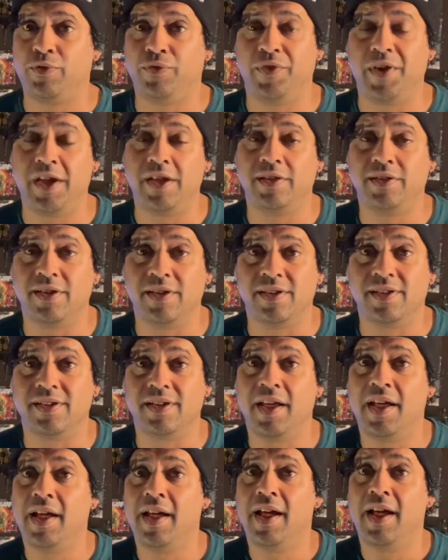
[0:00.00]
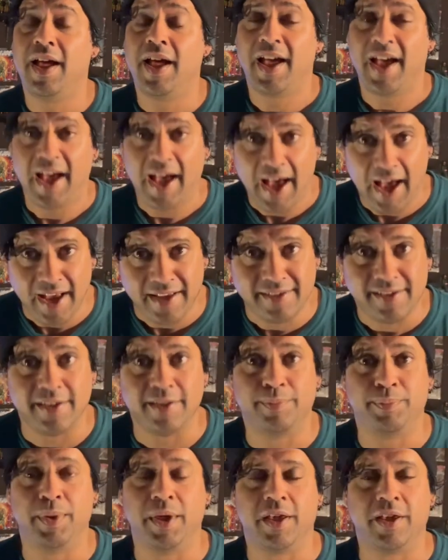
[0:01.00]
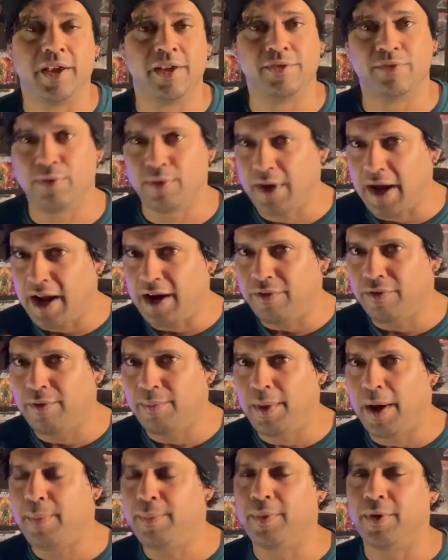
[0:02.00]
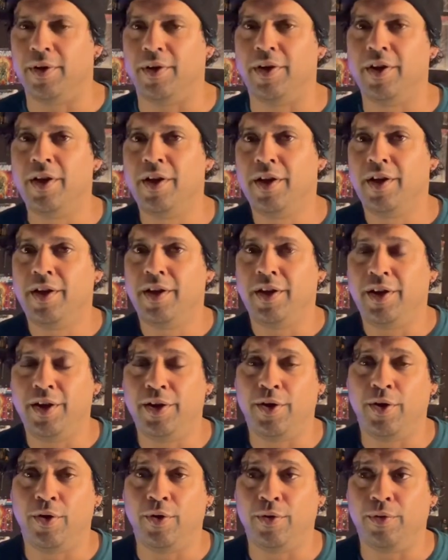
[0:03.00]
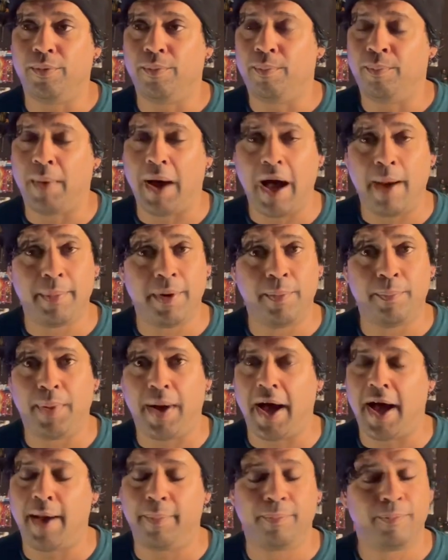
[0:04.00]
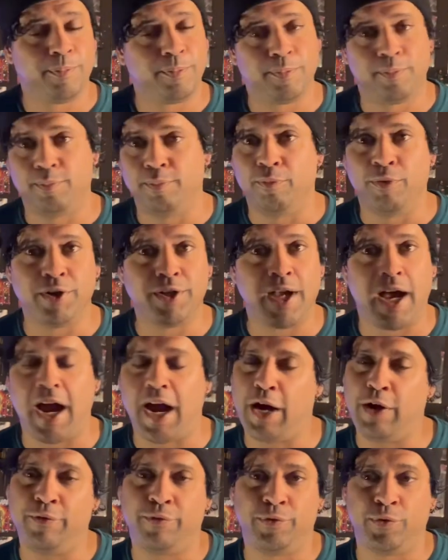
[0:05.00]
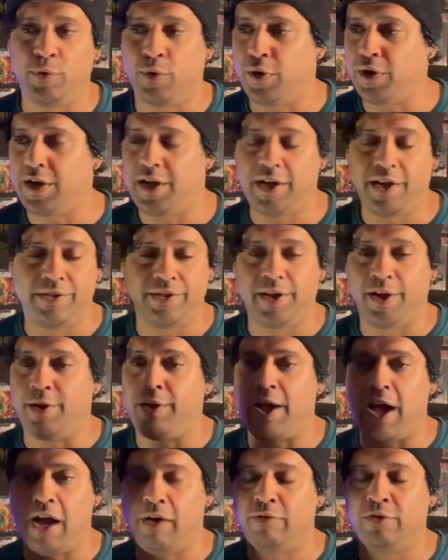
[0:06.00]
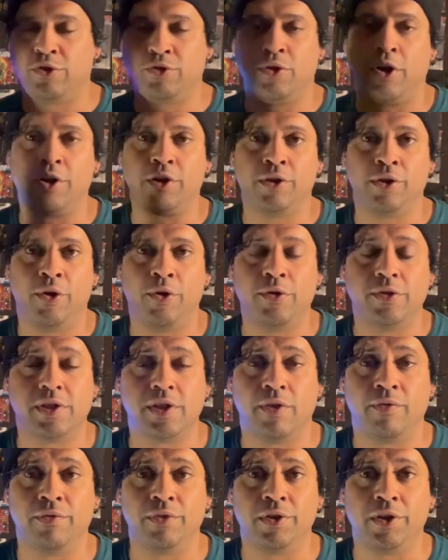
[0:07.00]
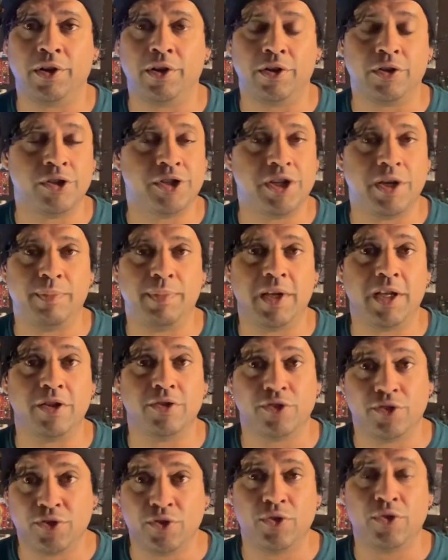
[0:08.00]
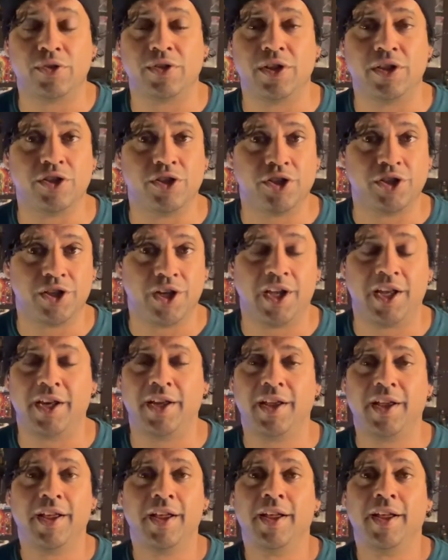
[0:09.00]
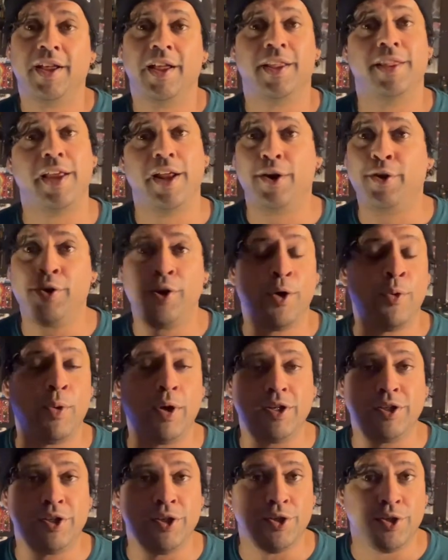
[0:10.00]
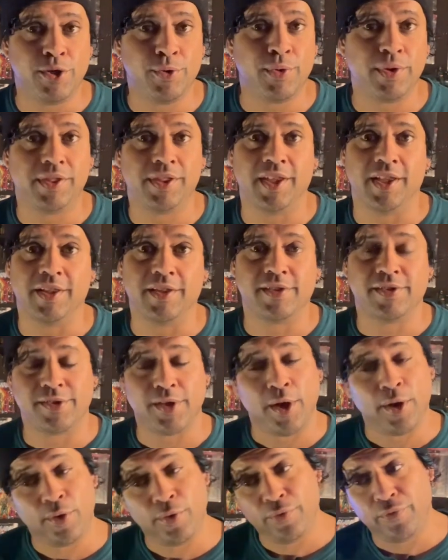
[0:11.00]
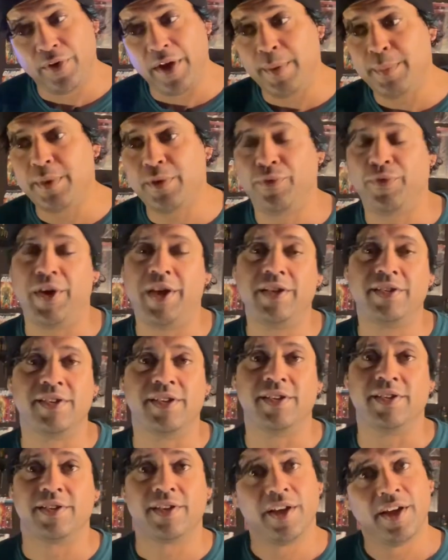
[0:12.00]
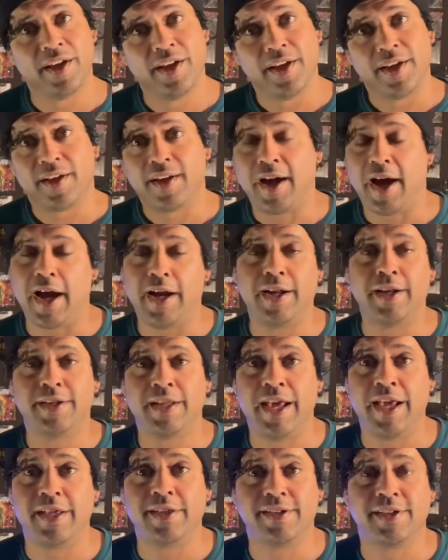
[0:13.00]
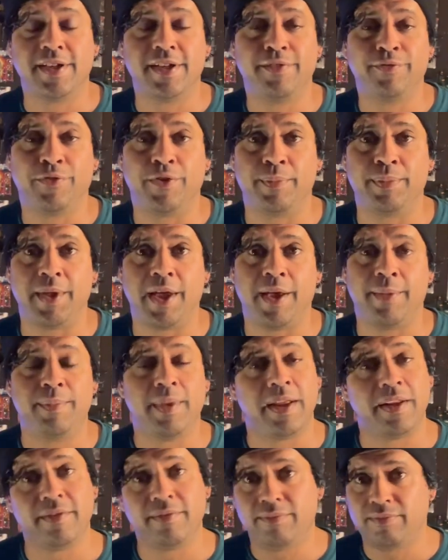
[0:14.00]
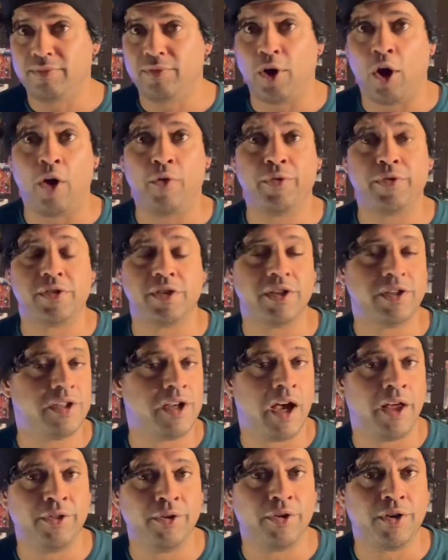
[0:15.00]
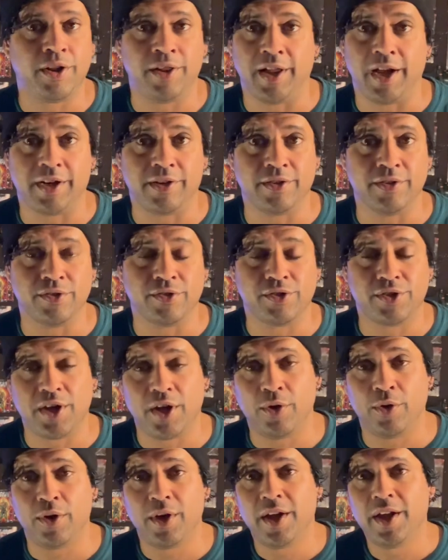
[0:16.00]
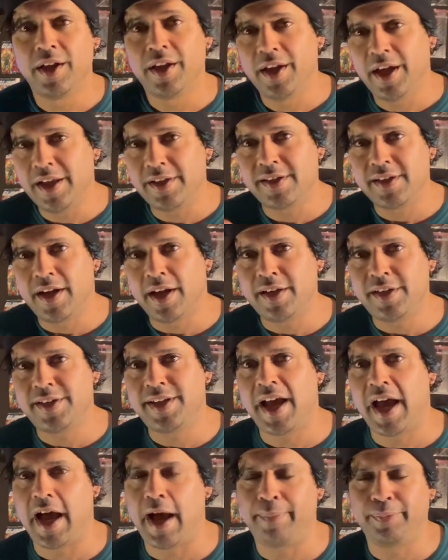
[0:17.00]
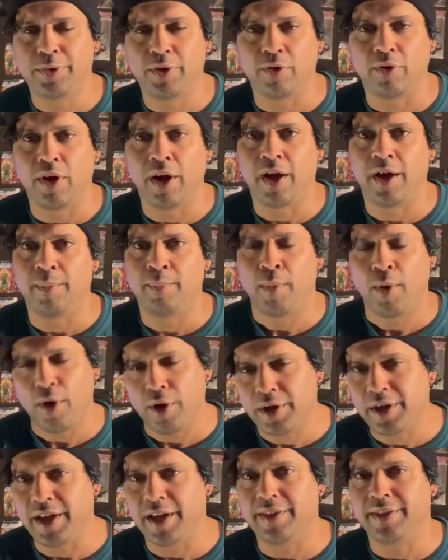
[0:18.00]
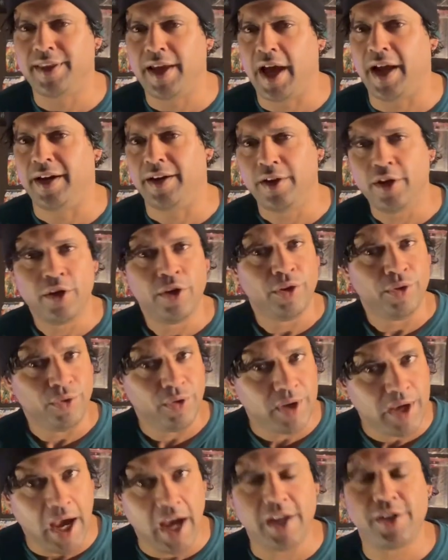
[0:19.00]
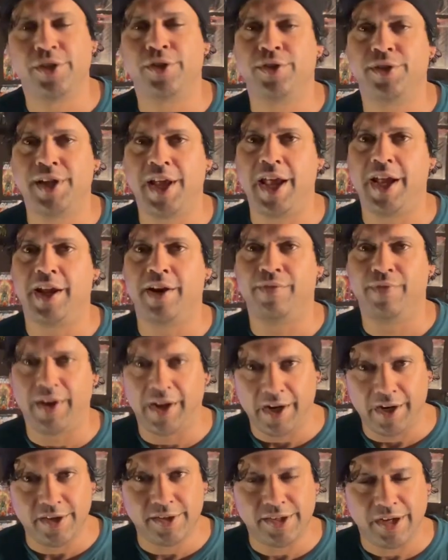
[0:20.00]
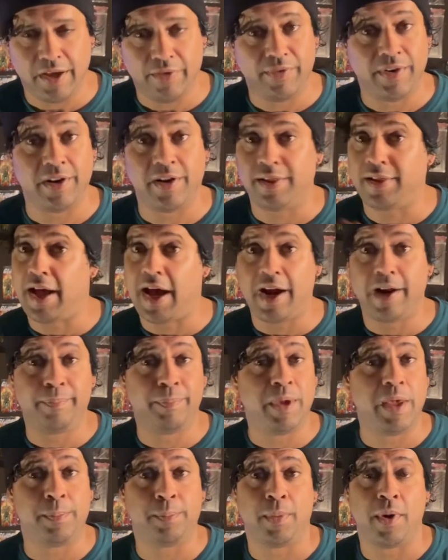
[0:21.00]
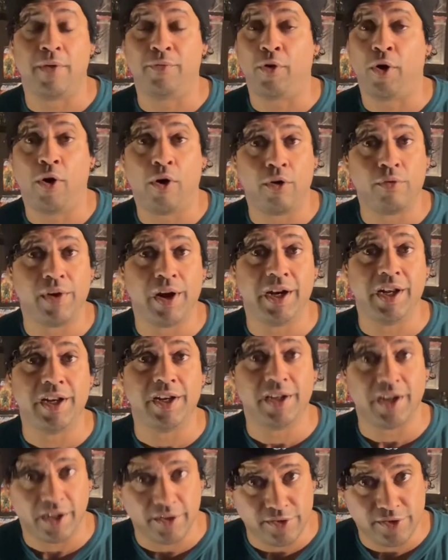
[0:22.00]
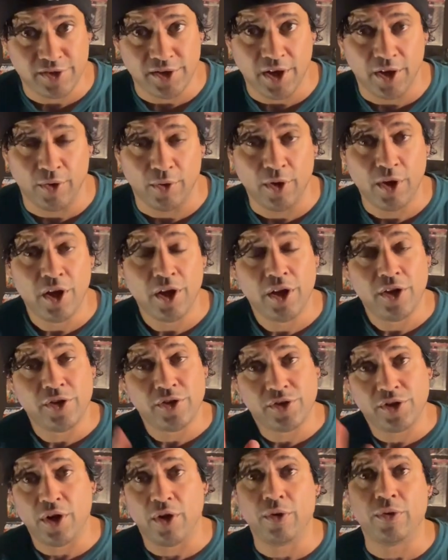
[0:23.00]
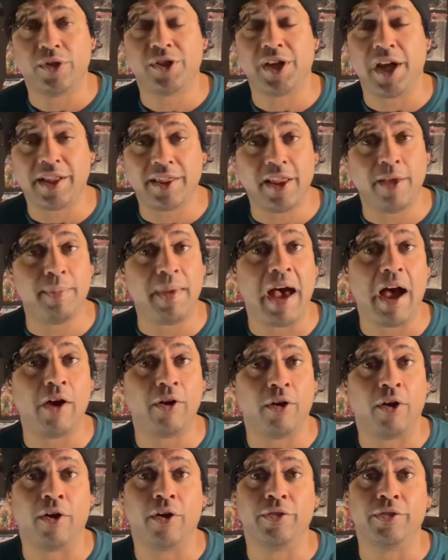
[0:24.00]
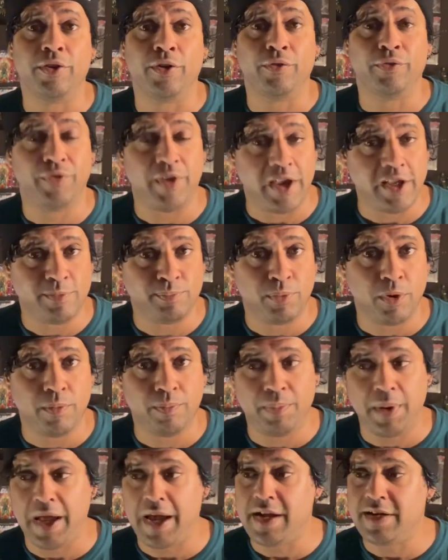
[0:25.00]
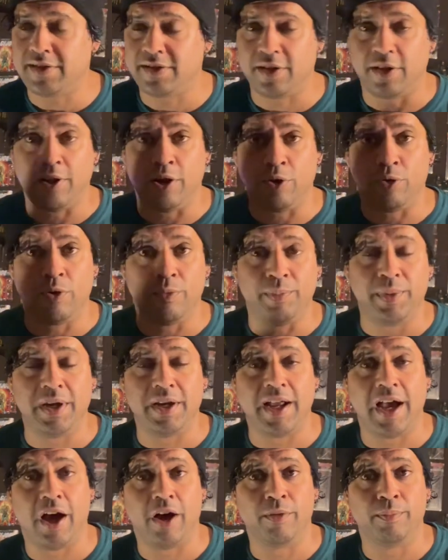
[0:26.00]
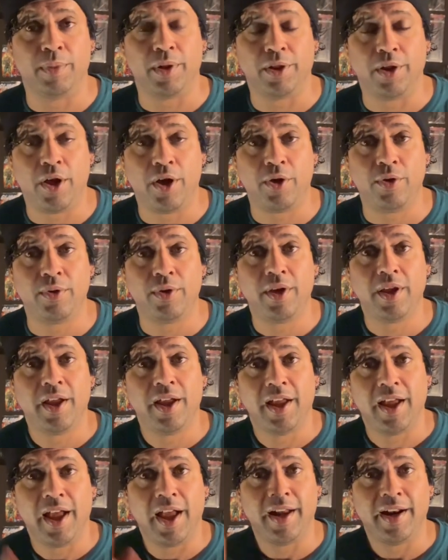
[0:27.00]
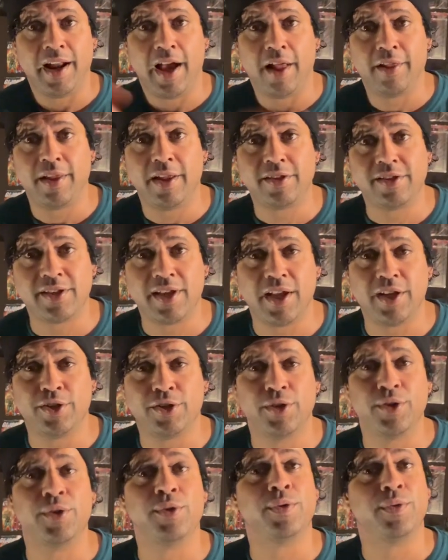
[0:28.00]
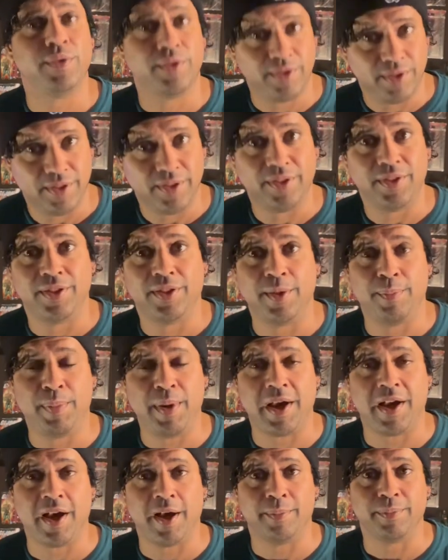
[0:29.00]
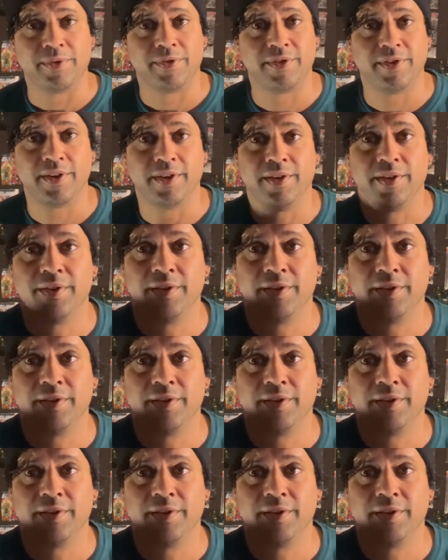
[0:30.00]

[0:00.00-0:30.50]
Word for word: Faces has it, because we've got to remember, you know, mom and pop retire in Florida and they'll have truckloads of little Jimmy and Susie shit and they don't know what to do with it. So Famous Faces kind of takes it from them and offers it to other collectors. So it's an untapped uh, market that you guys should take advantage of, and a lot of people have already done so. So check them out on their Facebook page. The link will be down below. Now let's get to the pickups.